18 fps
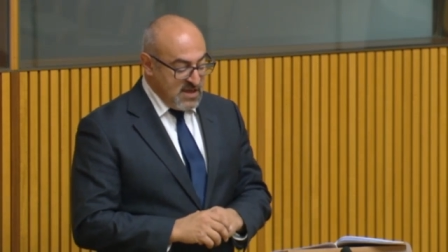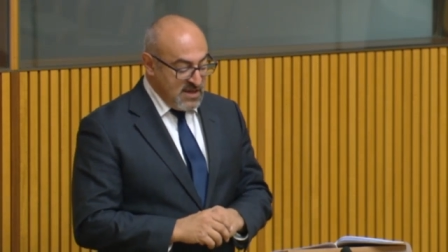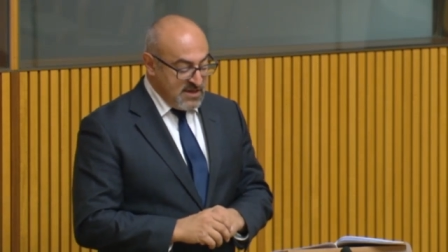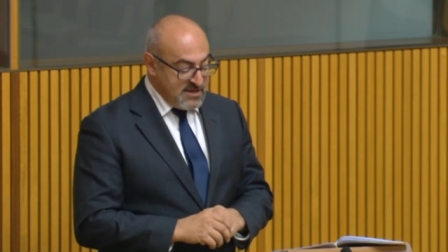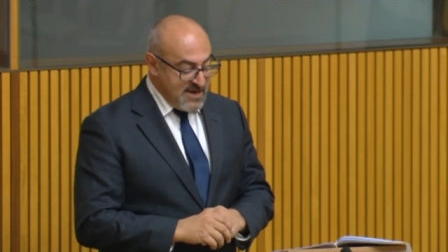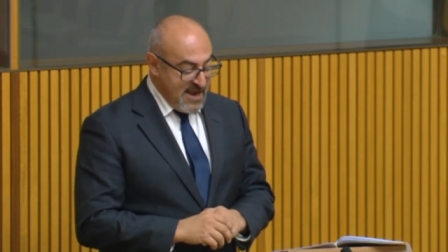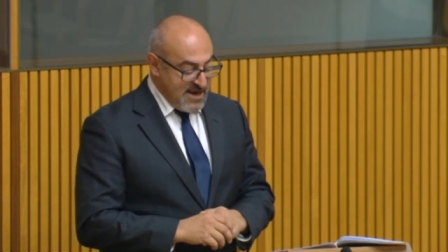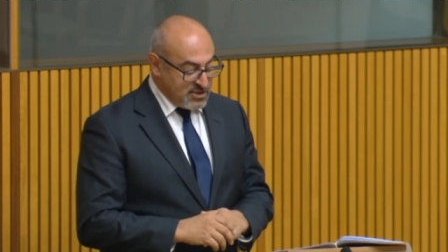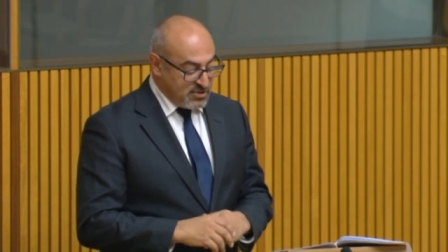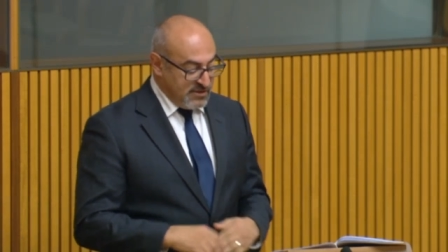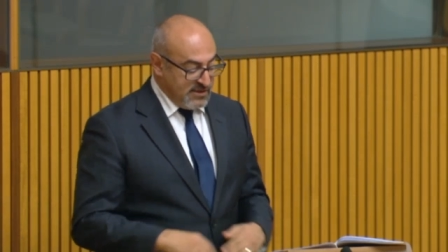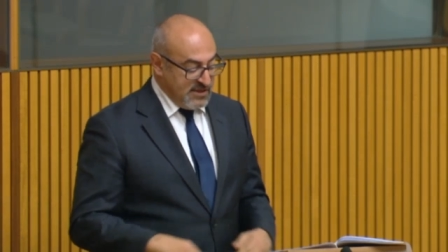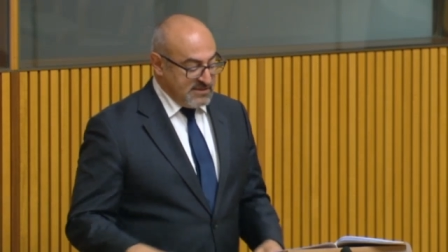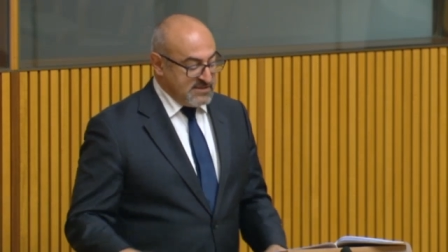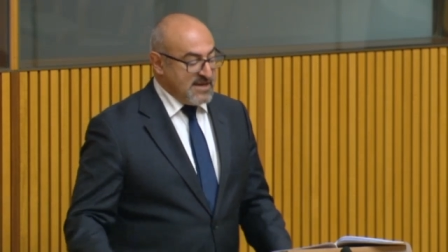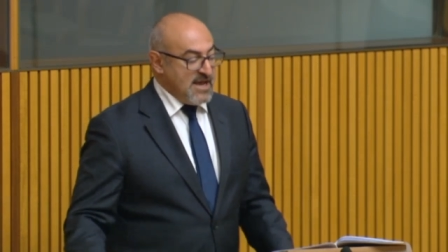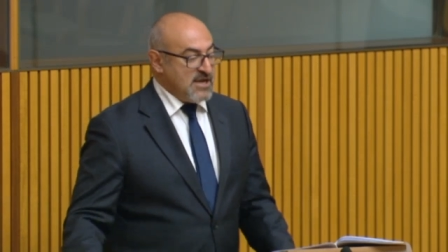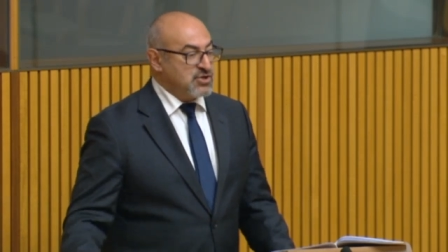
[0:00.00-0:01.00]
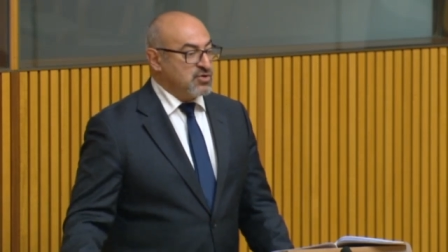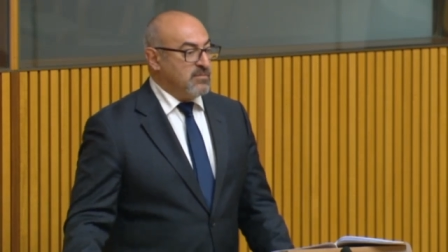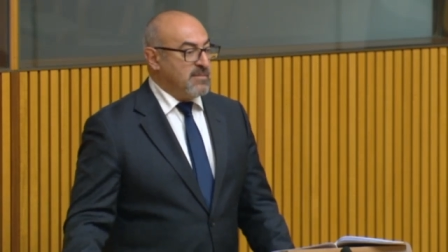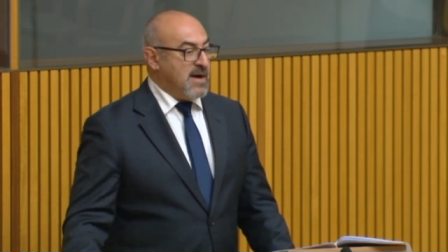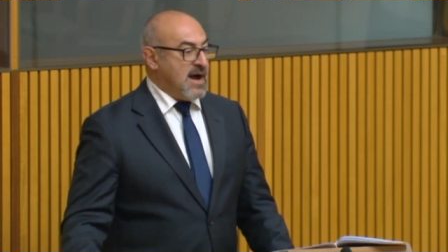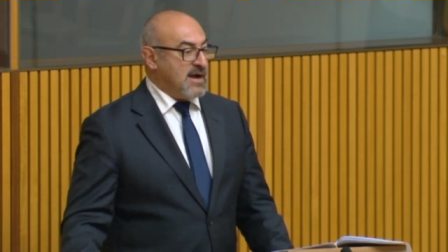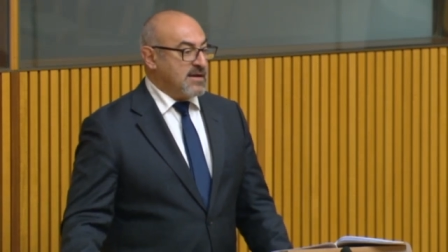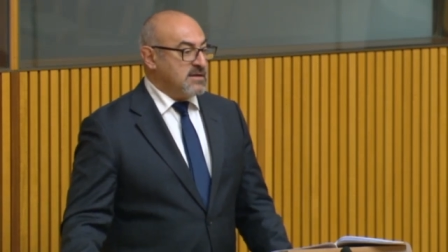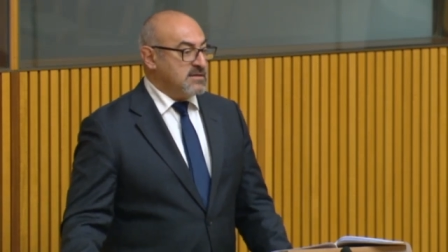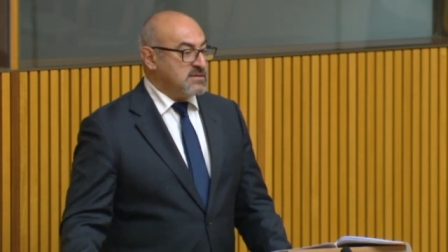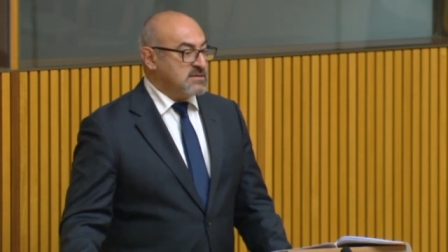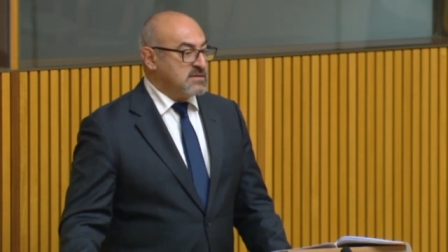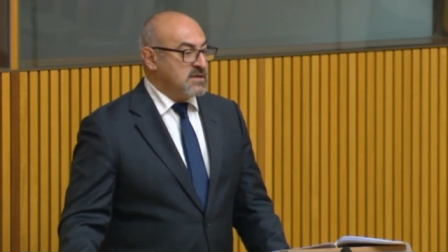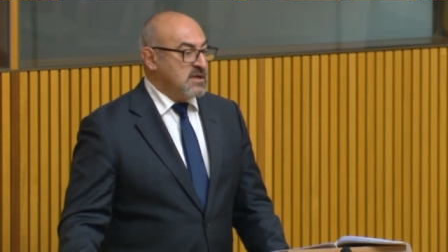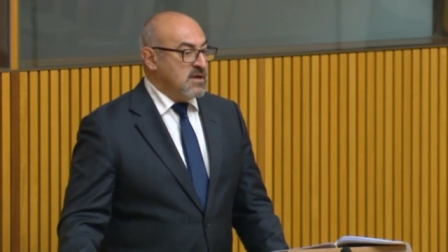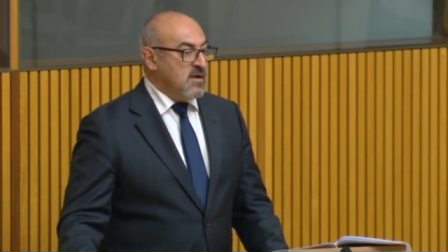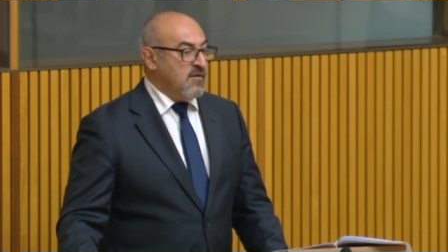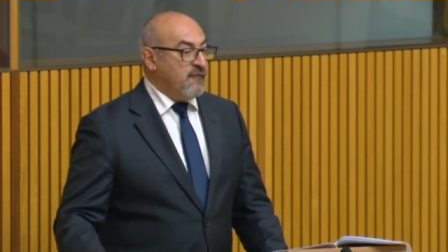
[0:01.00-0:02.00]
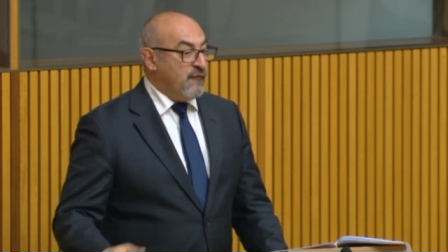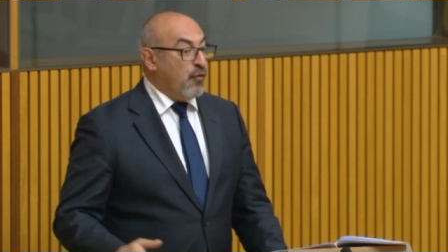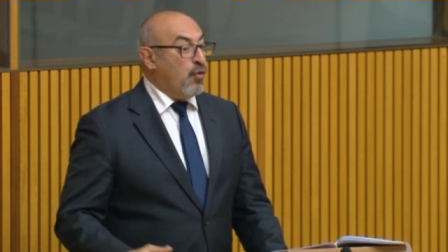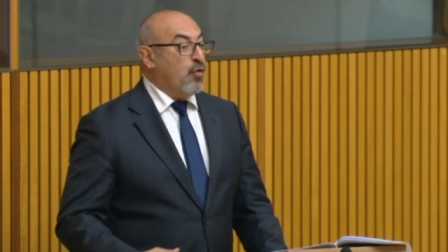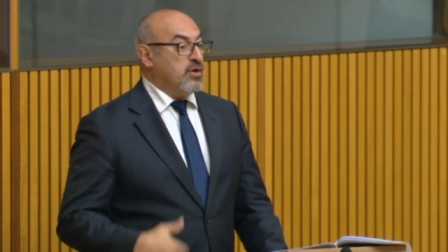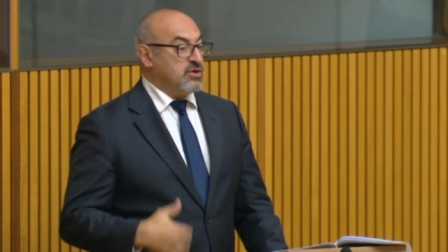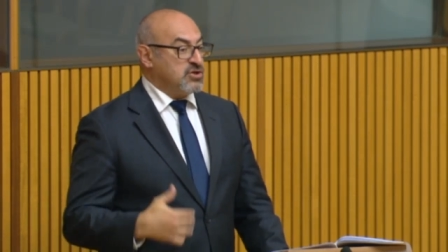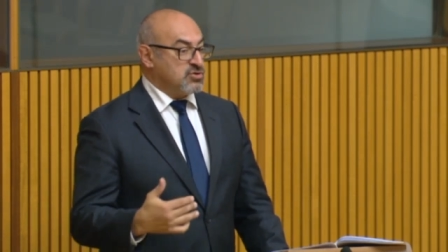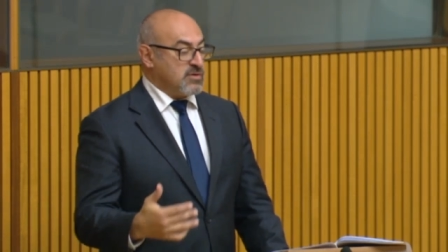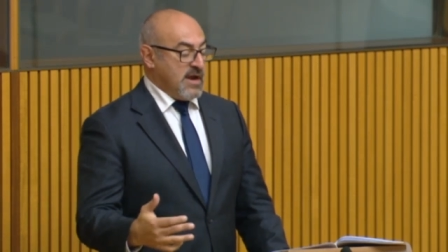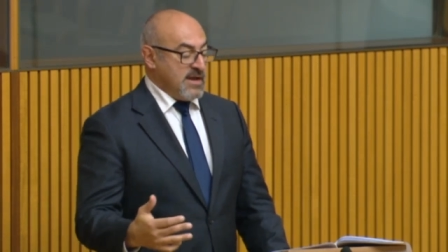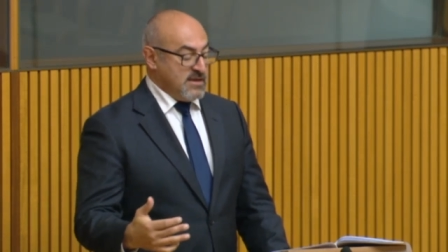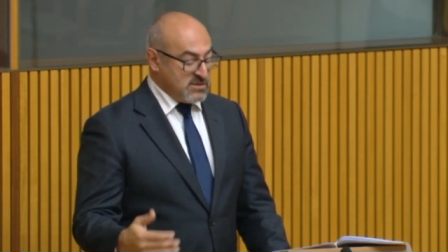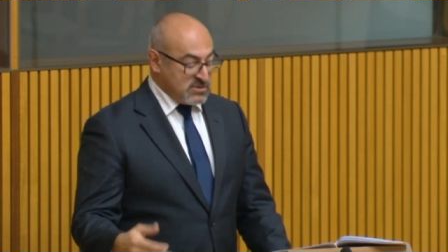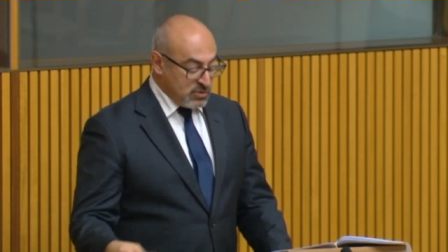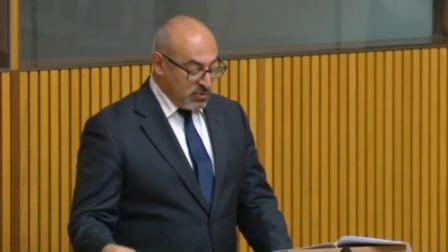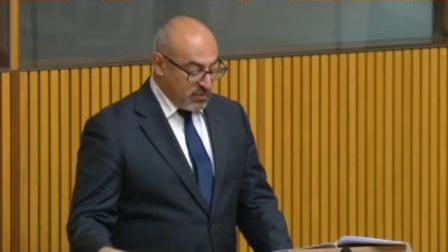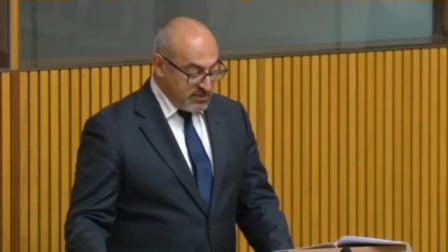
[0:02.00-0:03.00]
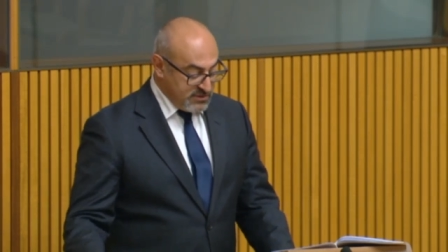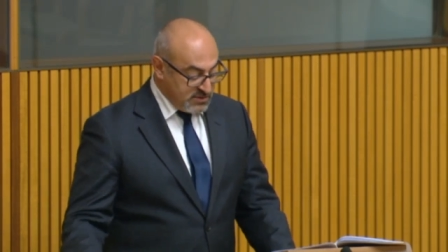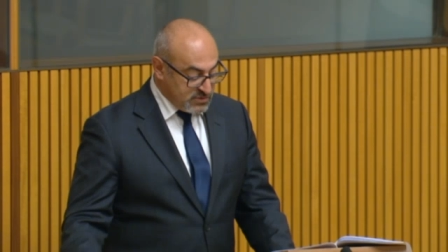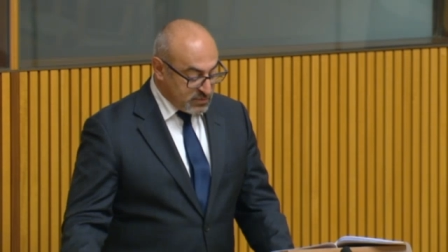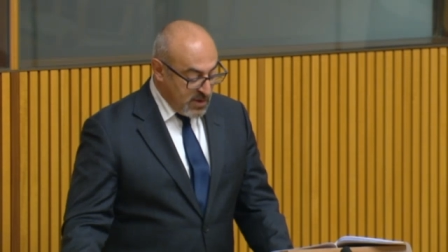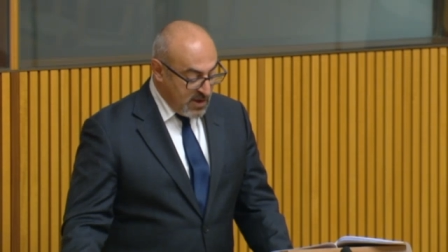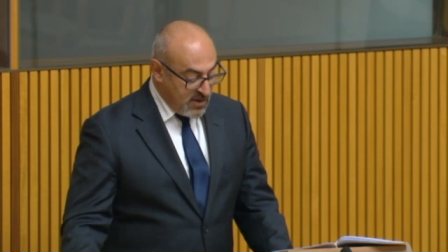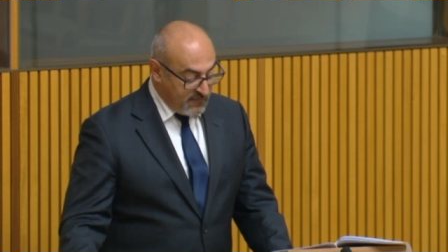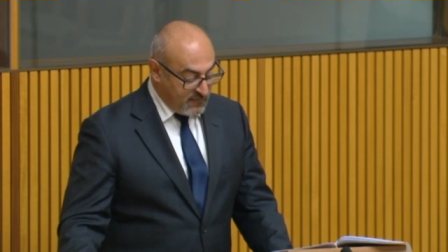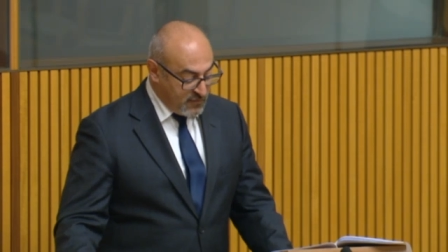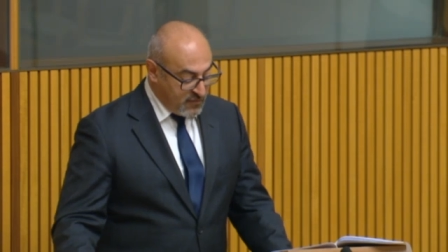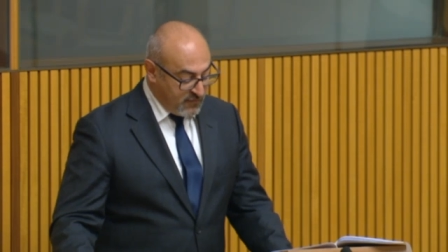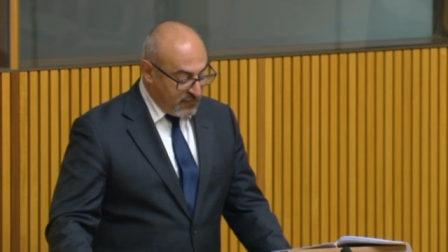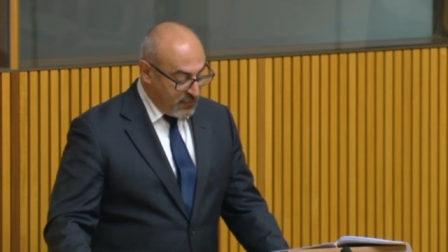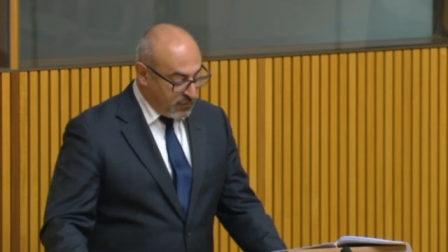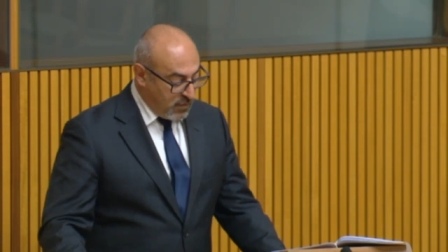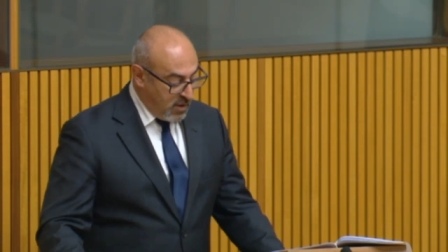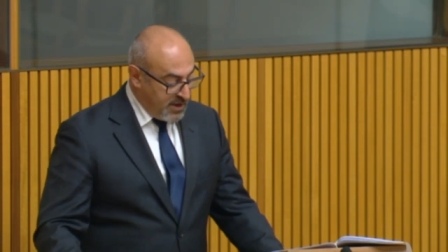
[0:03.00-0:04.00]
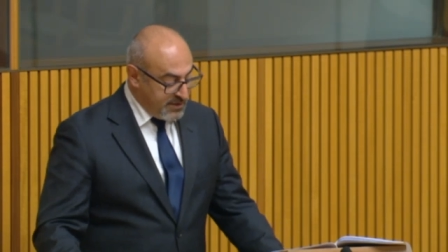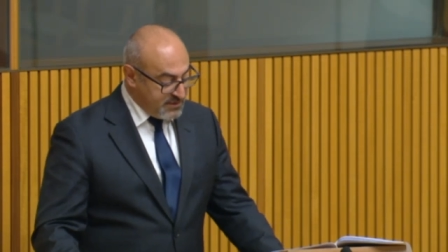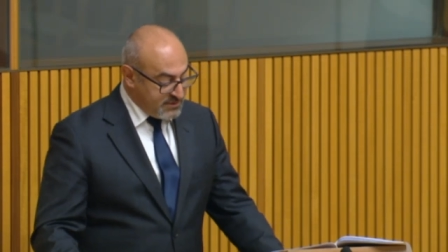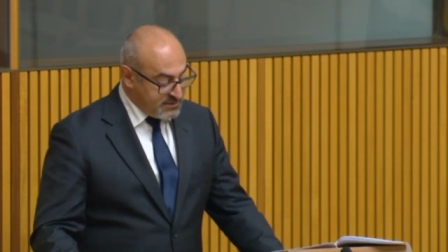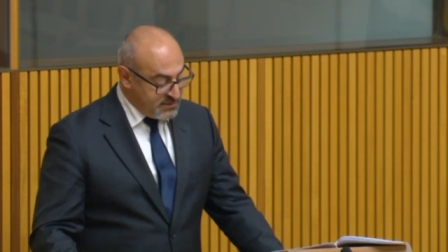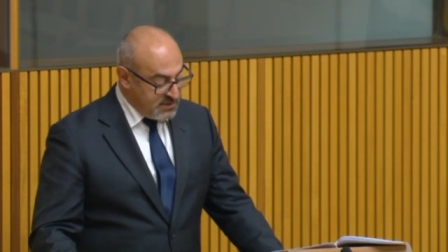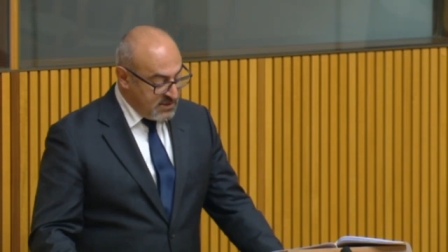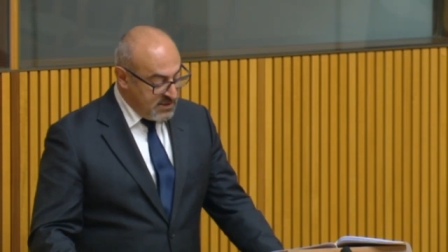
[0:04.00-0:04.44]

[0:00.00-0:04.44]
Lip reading: national and international markets for Australian stories as well, for writers.